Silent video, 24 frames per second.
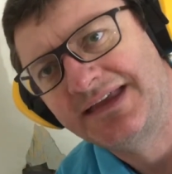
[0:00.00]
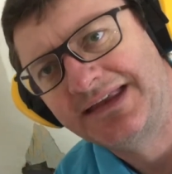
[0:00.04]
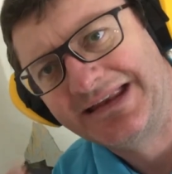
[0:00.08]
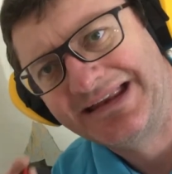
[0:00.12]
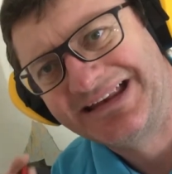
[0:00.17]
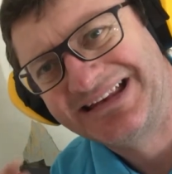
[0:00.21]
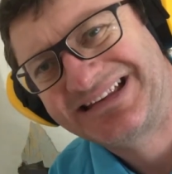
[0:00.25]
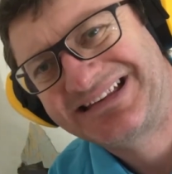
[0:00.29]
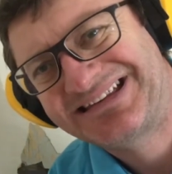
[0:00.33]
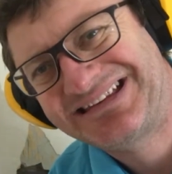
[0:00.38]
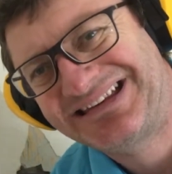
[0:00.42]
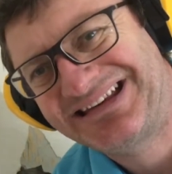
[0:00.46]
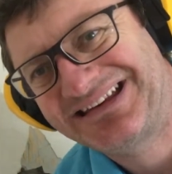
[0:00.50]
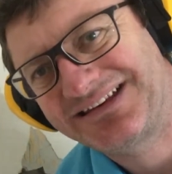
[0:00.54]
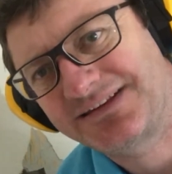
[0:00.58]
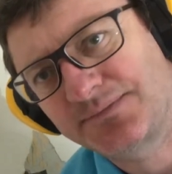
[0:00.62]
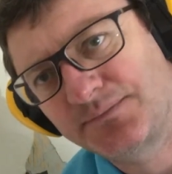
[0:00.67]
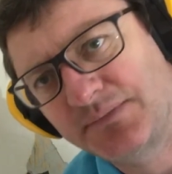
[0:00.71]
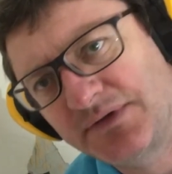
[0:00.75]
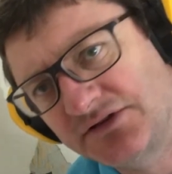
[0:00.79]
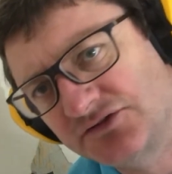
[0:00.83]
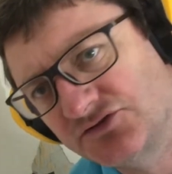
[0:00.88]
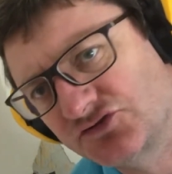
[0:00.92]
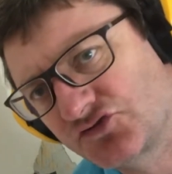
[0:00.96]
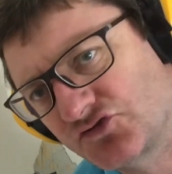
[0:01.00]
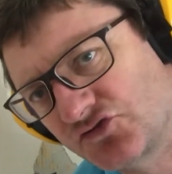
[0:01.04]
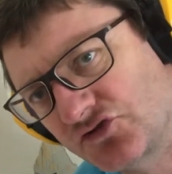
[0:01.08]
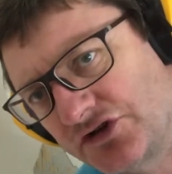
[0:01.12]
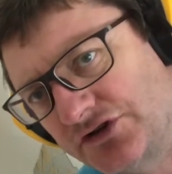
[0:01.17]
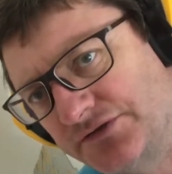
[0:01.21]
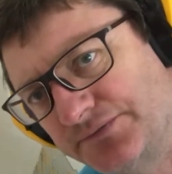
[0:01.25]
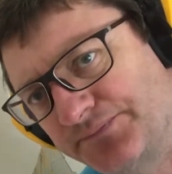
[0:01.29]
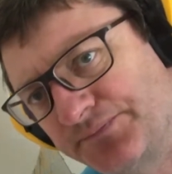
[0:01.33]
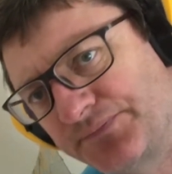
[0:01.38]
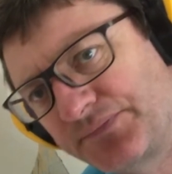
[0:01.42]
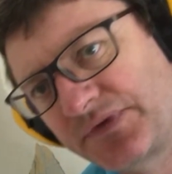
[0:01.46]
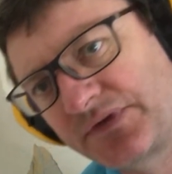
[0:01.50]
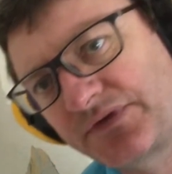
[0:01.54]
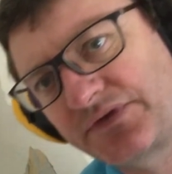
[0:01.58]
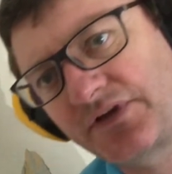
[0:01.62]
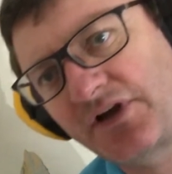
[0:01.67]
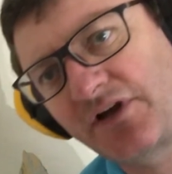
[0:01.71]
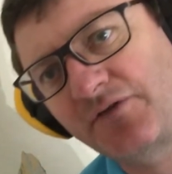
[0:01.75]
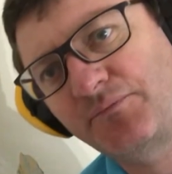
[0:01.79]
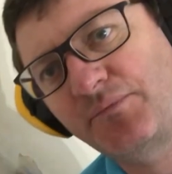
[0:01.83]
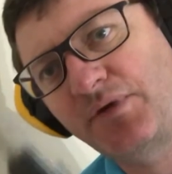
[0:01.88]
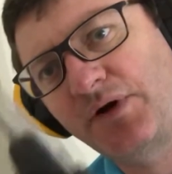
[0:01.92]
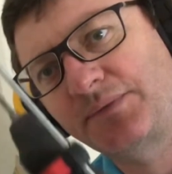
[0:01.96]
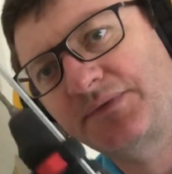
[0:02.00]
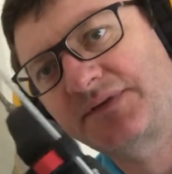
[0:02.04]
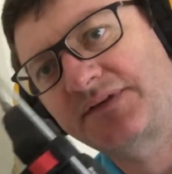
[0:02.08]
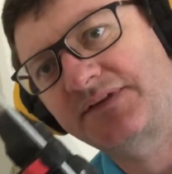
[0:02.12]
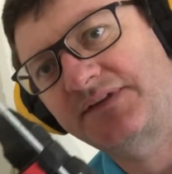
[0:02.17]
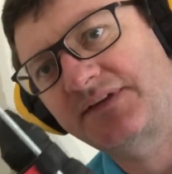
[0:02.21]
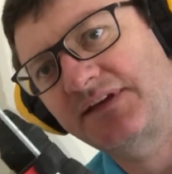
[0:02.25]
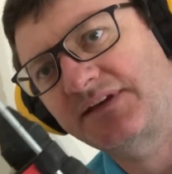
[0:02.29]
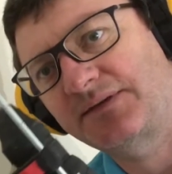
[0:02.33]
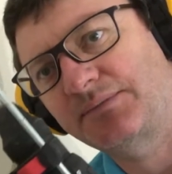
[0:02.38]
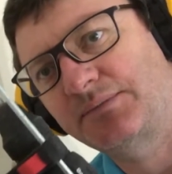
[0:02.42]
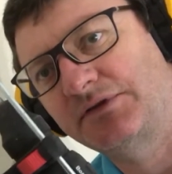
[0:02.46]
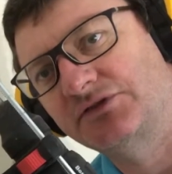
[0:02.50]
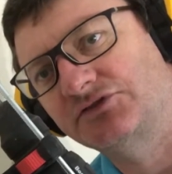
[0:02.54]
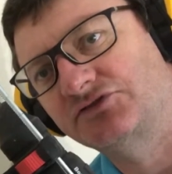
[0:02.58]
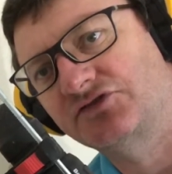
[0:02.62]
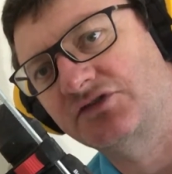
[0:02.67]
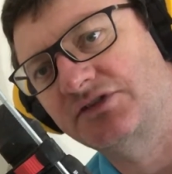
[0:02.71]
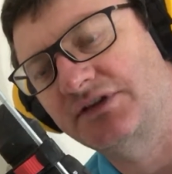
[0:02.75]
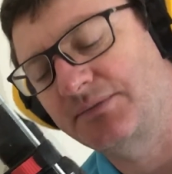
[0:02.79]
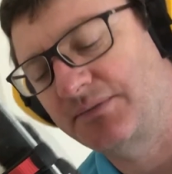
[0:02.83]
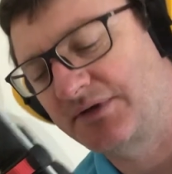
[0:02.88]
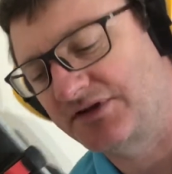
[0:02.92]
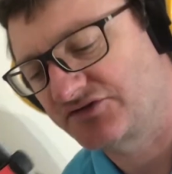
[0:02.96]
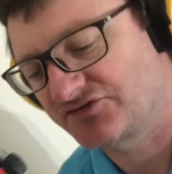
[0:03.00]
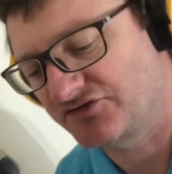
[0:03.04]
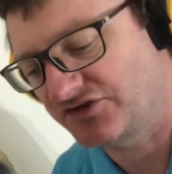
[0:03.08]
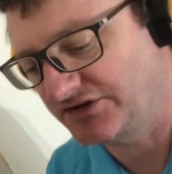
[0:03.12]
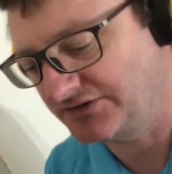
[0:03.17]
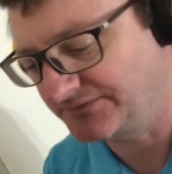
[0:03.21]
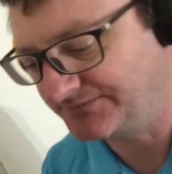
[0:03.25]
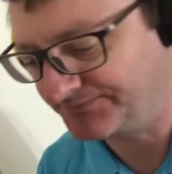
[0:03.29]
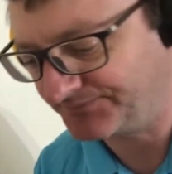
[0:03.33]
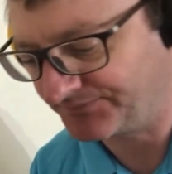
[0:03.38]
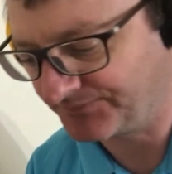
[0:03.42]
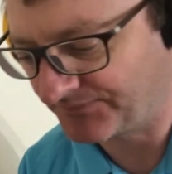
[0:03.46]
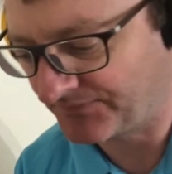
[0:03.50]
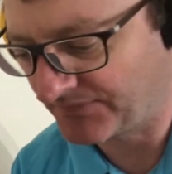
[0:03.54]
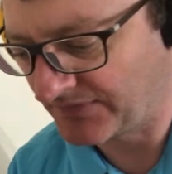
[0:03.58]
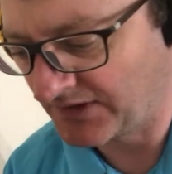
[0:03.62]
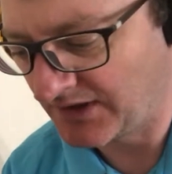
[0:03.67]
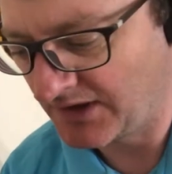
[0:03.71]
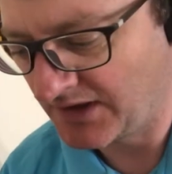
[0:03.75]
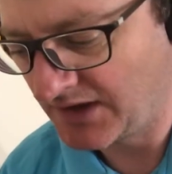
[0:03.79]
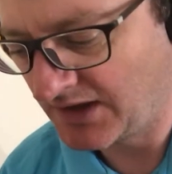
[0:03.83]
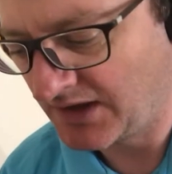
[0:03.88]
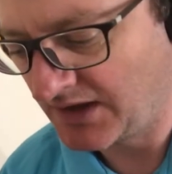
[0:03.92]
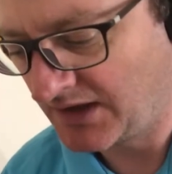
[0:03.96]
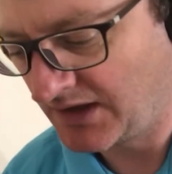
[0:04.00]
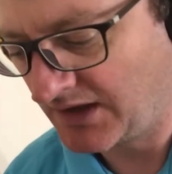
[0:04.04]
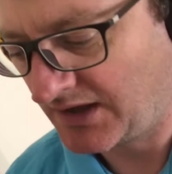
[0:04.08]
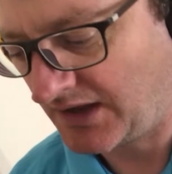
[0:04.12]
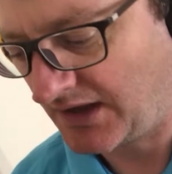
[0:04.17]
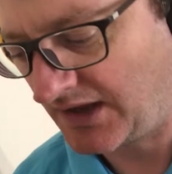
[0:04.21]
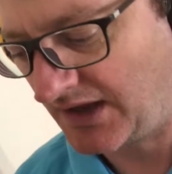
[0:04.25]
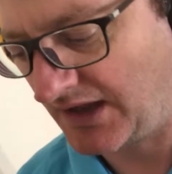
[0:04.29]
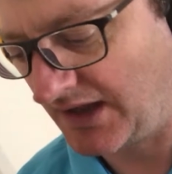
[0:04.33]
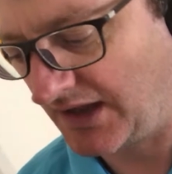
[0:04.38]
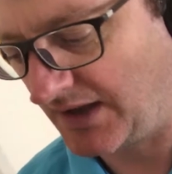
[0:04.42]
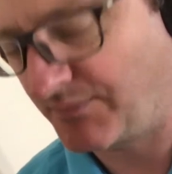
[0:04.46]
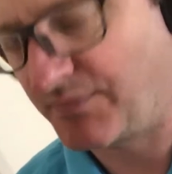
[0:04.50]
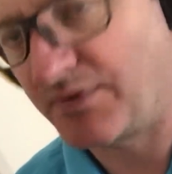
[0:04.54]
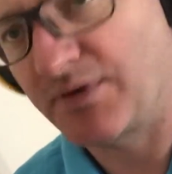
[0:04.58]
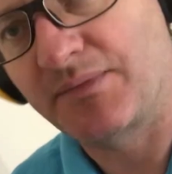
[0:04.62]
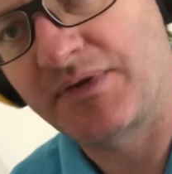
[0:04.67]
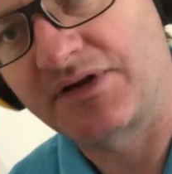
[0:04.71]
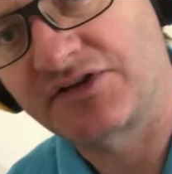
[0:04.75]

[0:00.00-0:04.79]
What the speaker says: you need a 6mm drill. So I've popped a 6mm drill in my drill. Put